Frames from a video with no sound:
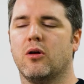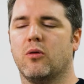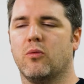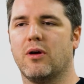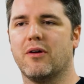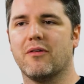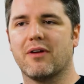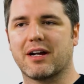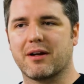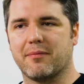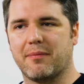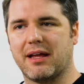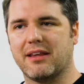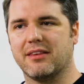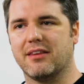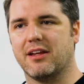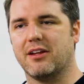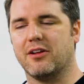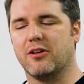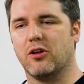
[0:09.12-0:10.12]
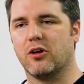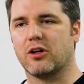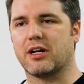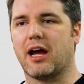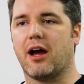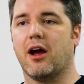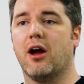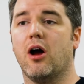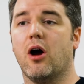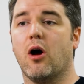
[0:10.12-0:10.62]
We recommend that you look
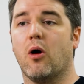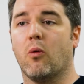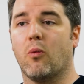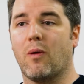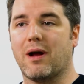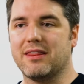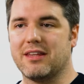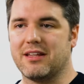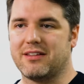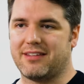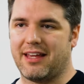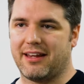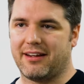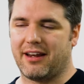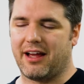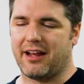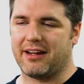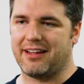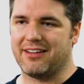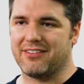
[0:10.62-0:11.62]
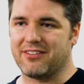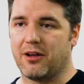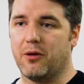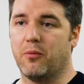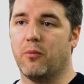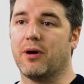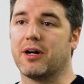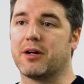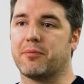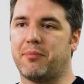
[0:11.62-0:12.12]
at when the deadline is
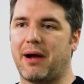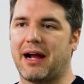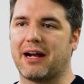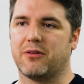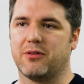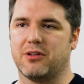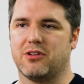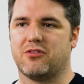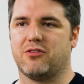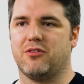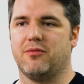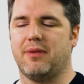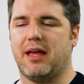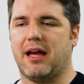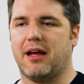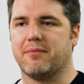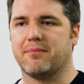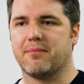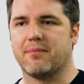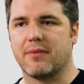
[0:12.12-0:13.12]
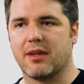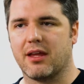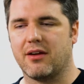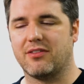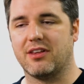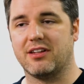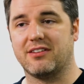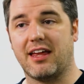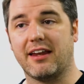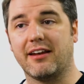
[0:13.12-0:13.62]
and work backwards from that. If
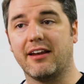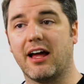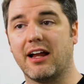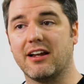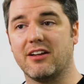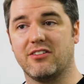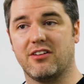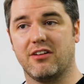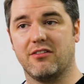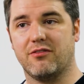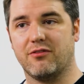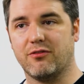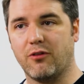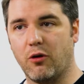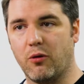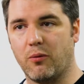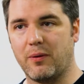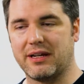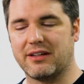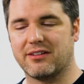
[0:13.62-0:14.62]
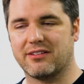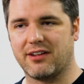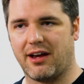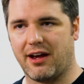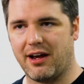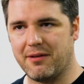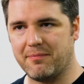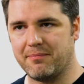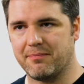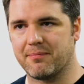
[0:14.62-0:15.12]
the deadline is in 4 weeks'
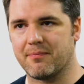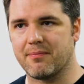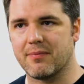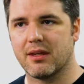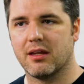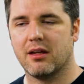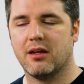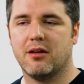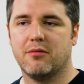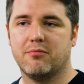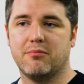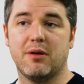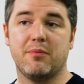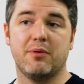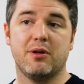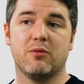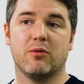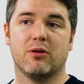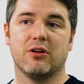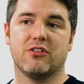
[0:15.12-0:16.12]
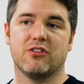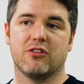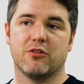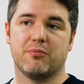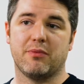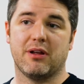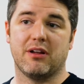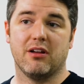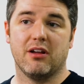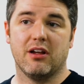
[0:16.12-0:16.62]
time, maybe you want to
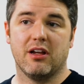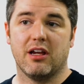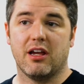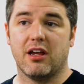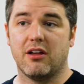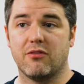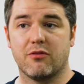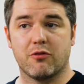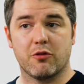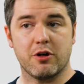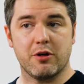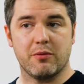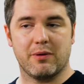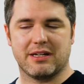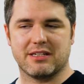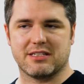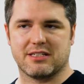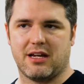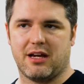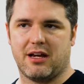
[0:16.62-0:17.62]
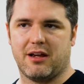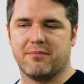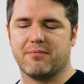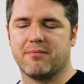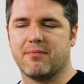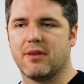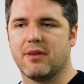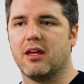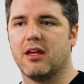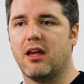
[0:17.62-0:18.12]
submit in 3 weeks' time.
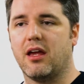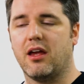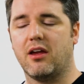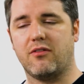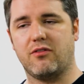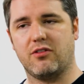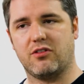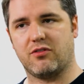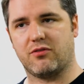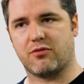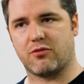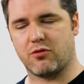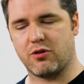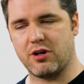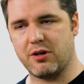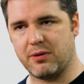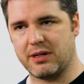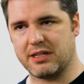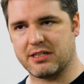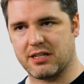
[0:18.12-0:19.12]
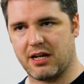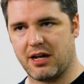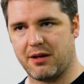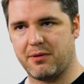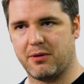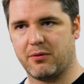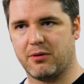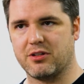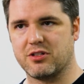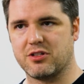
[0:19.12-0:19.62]
If it's 3 weeks' time
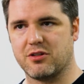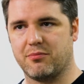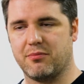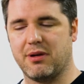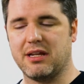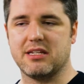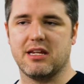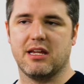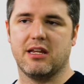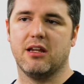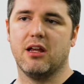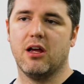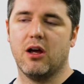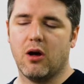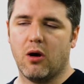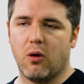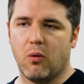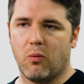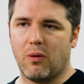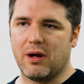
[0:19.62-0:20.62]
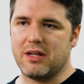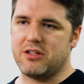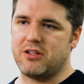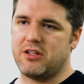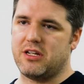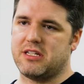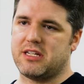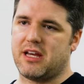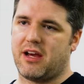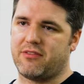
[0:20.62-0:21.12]
you want to submit in, when do you
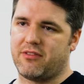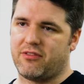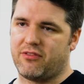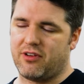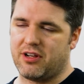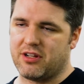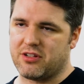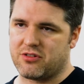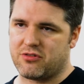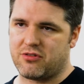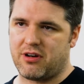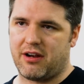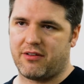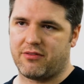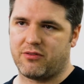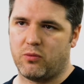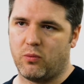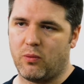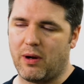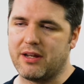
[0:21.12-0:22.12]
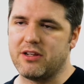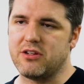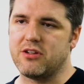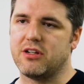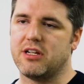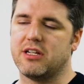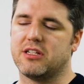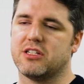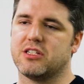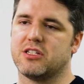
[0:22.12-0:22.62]
need to have a first draft? When do you
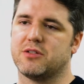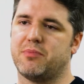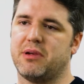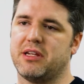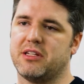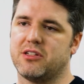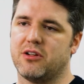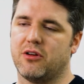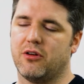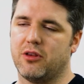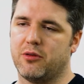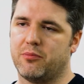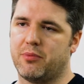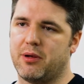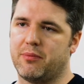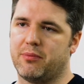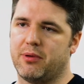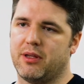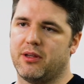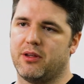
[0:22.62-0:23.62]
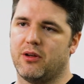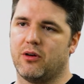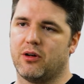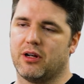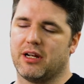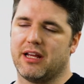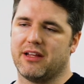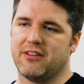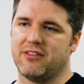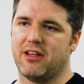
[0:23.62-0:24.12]
need to speak to other people in the
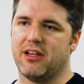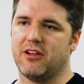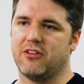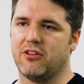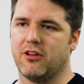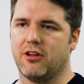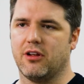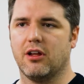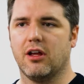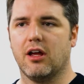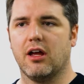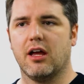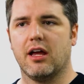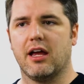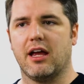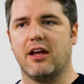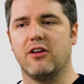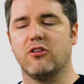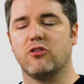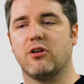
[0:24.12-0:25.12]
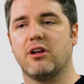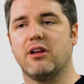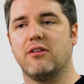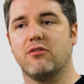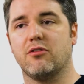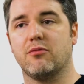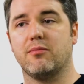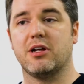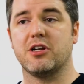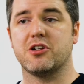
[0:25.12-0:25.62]
organization? Is there any
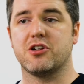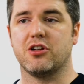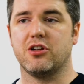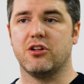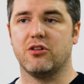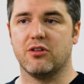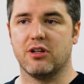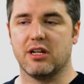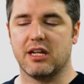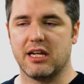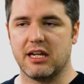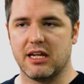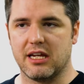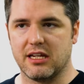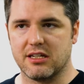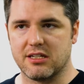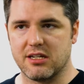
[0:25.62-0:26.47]
information you need